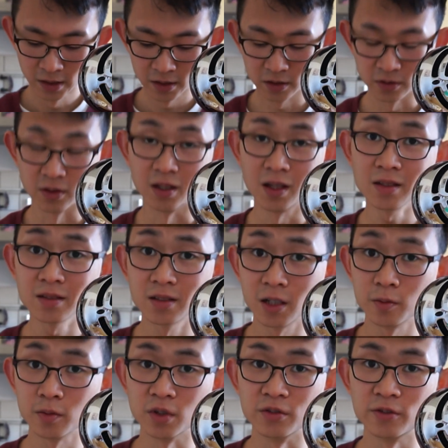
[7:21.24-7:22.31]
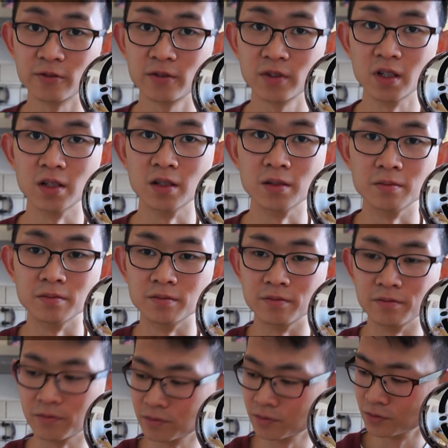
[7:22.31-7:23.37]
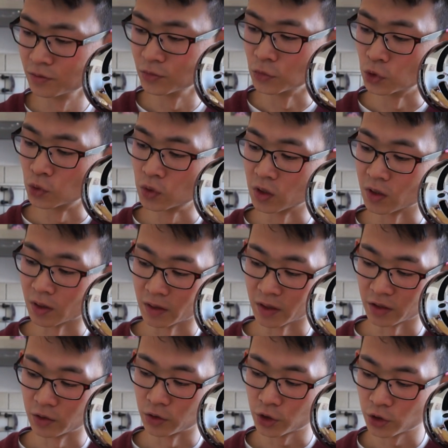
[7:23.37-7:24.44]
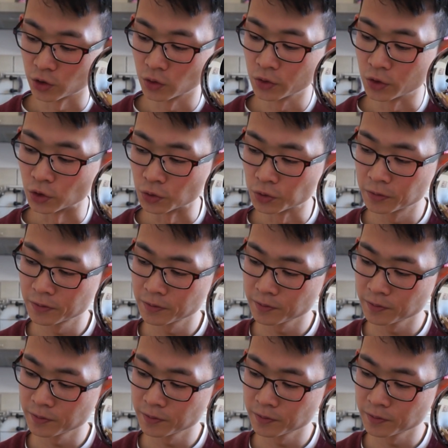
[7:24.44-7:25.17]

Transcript: So the last type of noodle I'd like to show you,